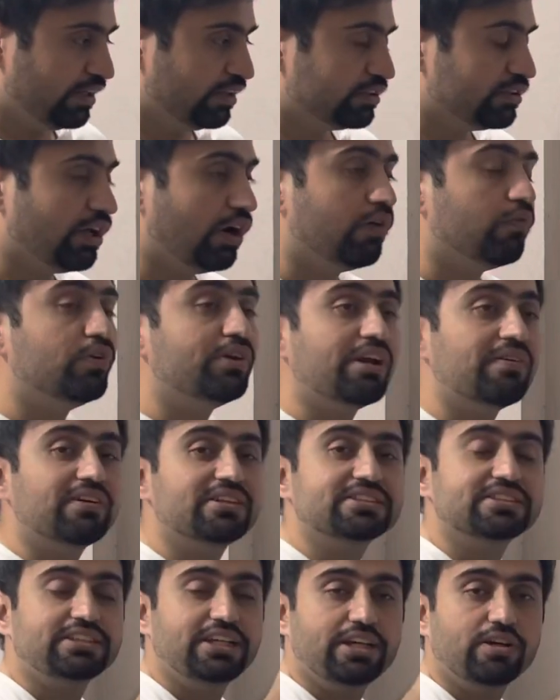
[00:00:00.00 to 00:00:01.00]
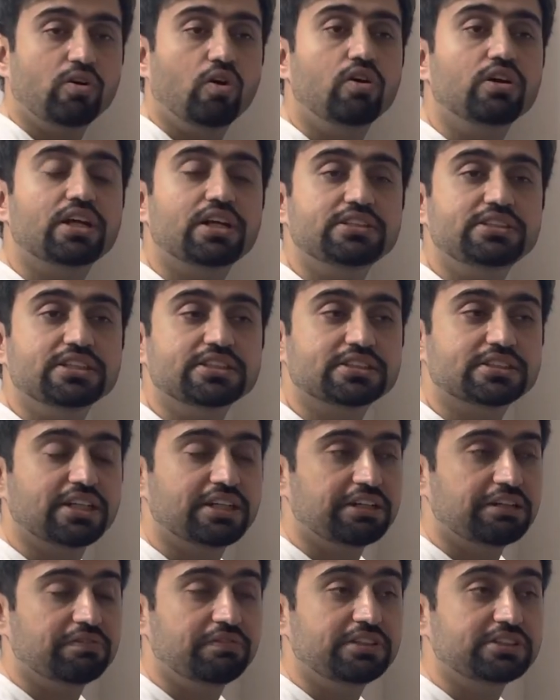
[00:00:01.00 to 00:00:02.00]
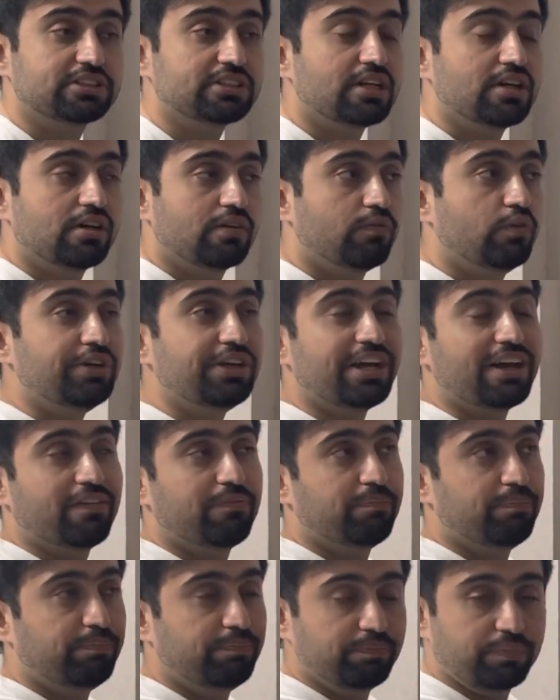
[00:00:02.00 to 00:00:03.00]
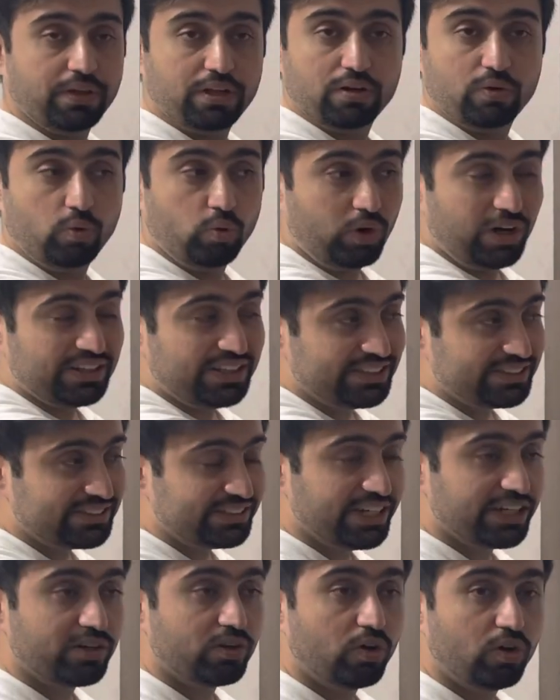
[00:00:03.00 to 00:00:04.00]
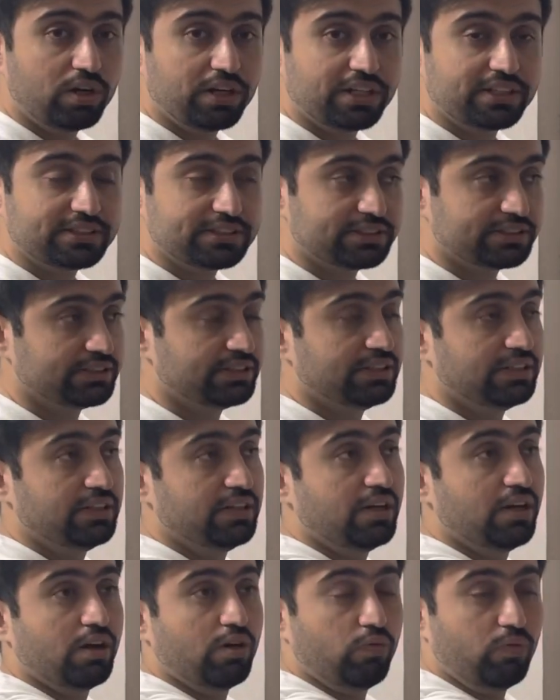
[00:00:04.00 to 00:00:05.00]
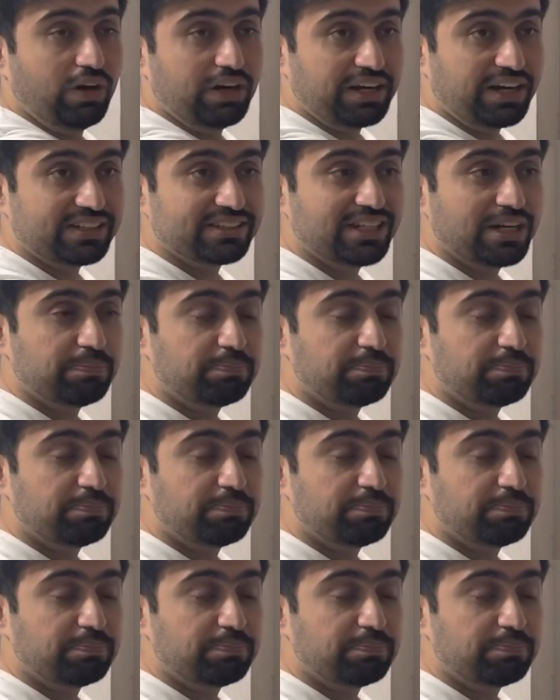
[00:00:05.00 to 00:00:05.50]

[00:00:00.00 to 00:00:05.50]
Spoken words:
Now we have a stakeholder register in which we have who are the stakeholders, what are their